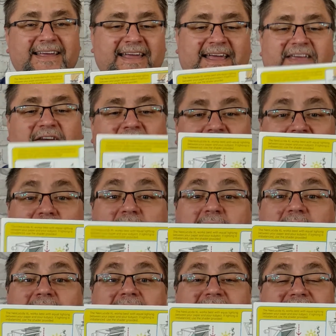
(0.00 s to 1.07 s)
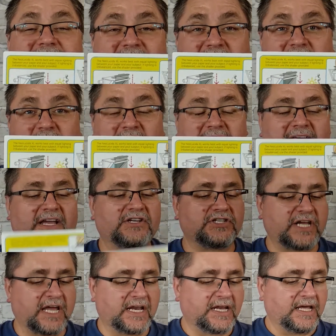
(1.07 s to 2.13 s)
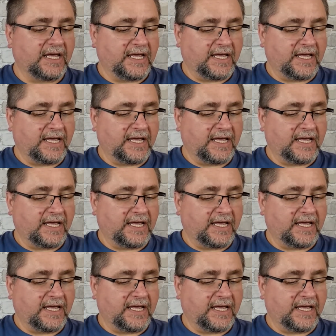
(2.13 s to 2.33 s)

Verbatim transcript: you got three places you can put that shade,